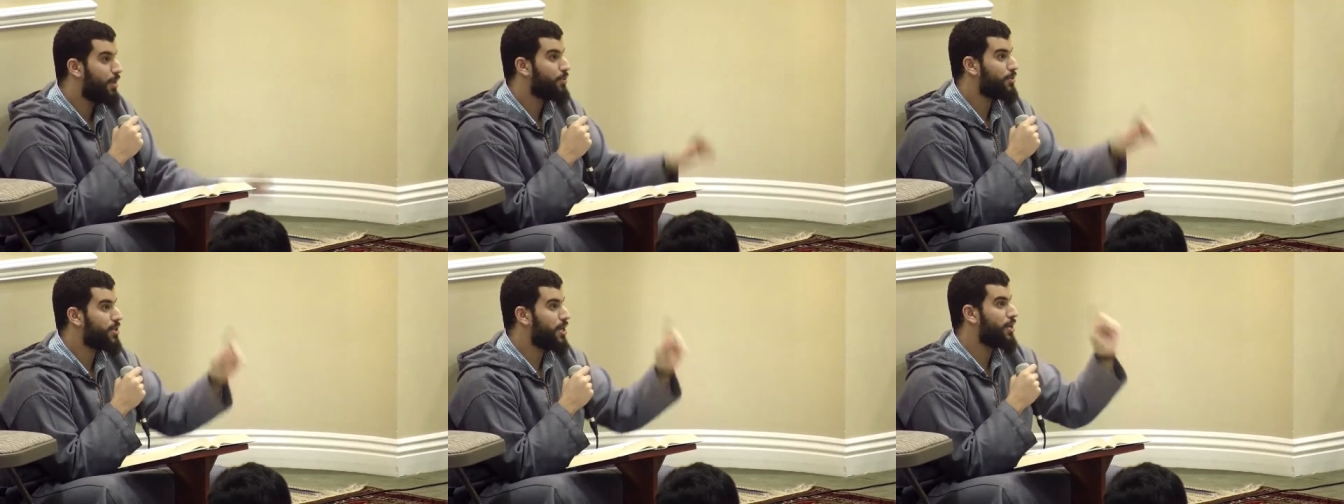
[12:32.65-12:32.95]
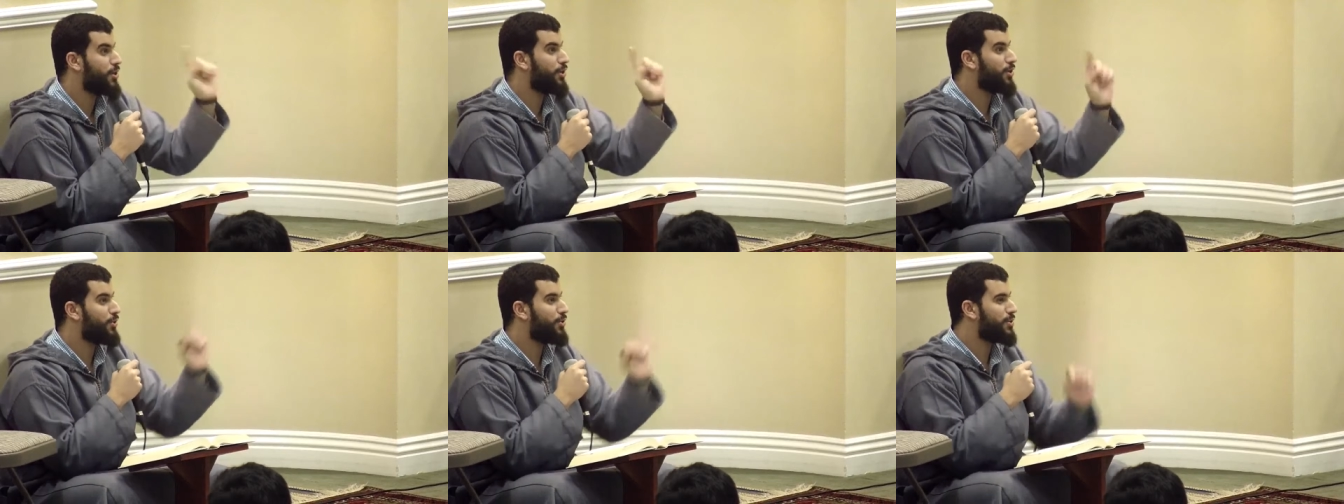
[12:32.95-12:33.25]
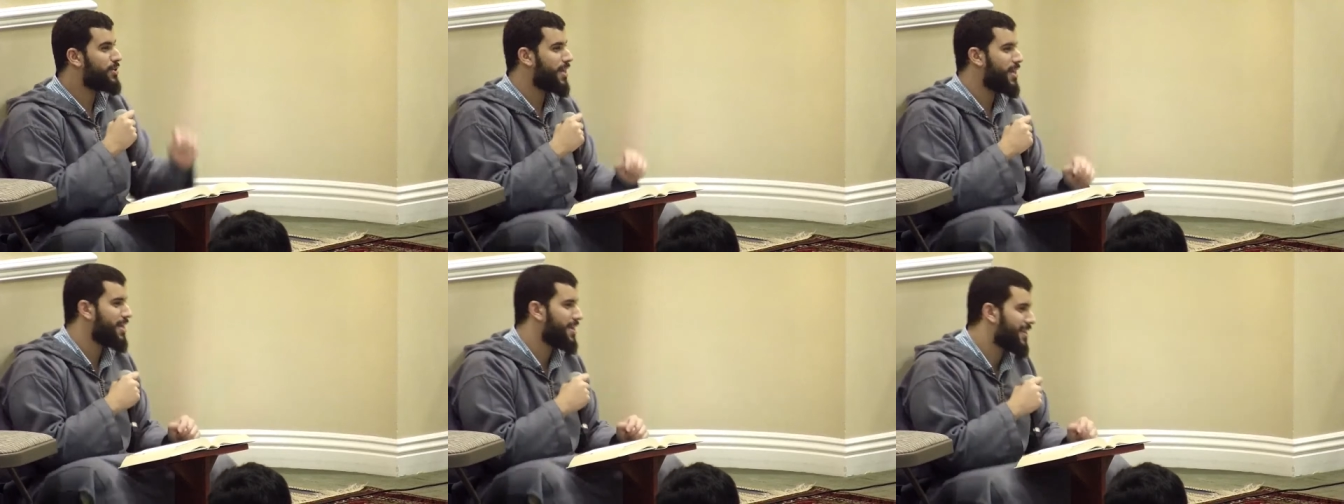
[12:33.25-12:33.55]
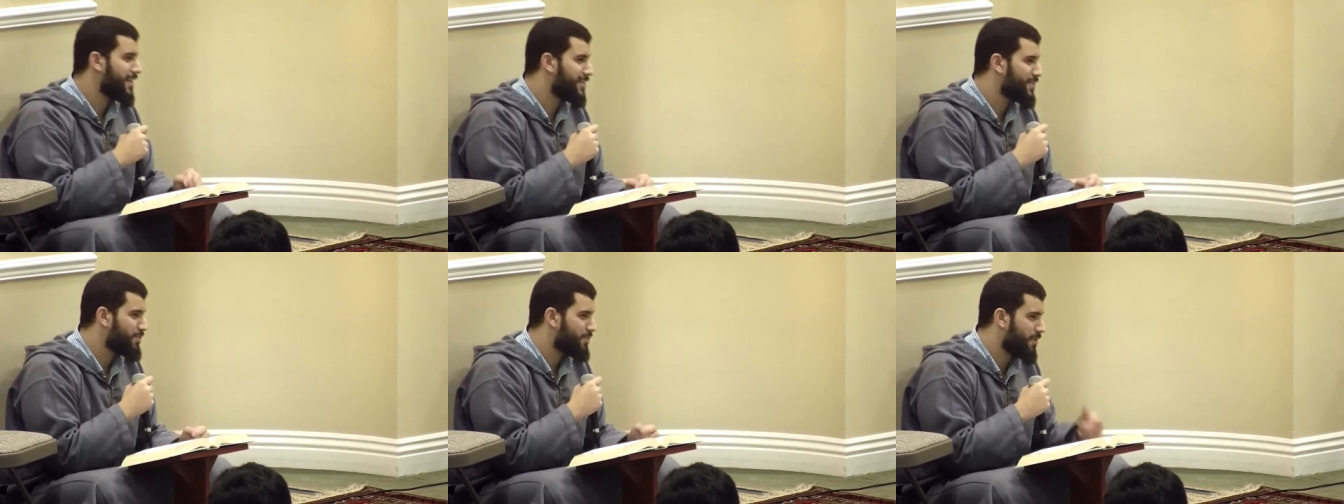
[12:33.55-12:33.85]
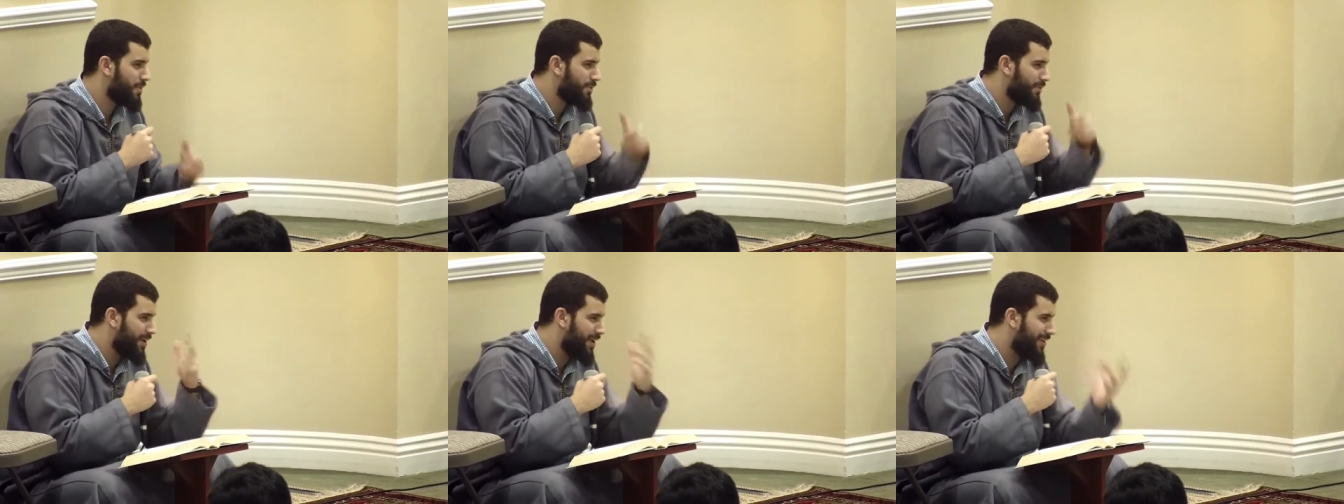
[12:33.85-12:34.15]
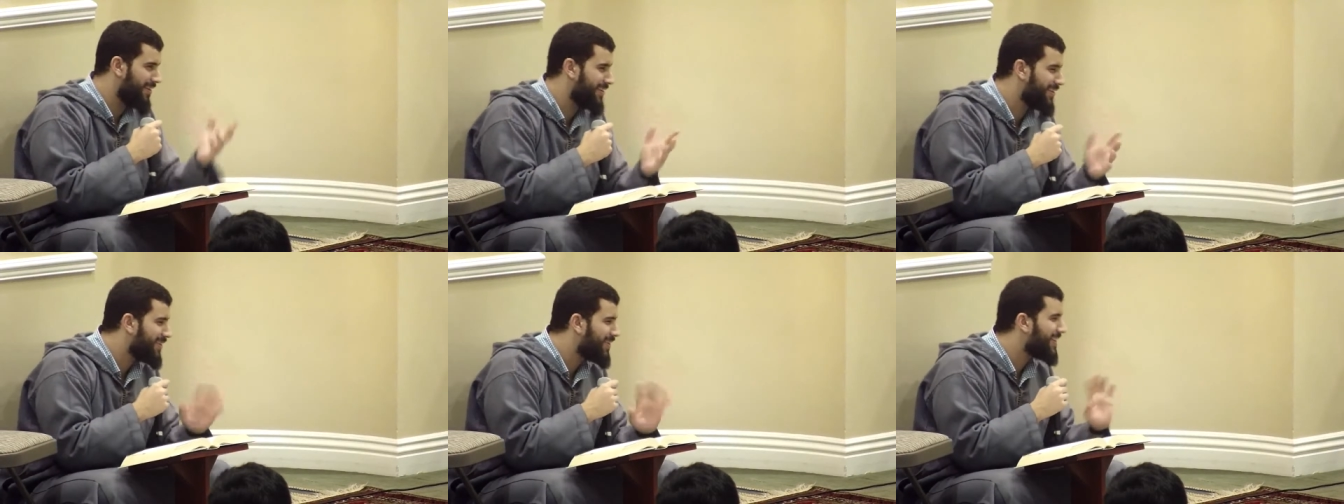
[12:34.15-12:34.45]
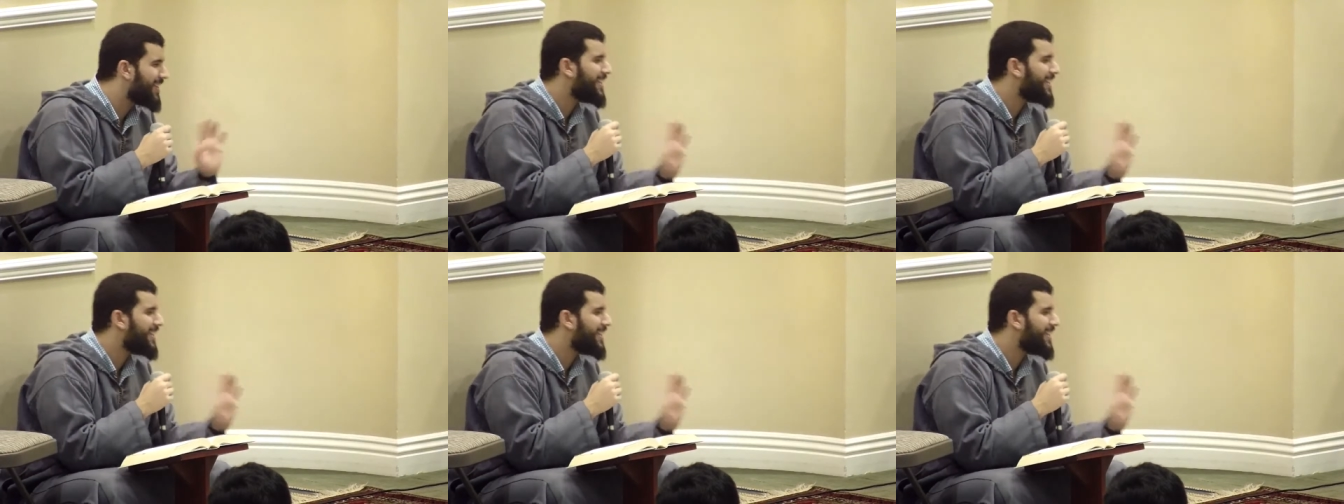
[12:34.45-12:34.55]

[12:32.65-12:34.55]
How dare you say this when we.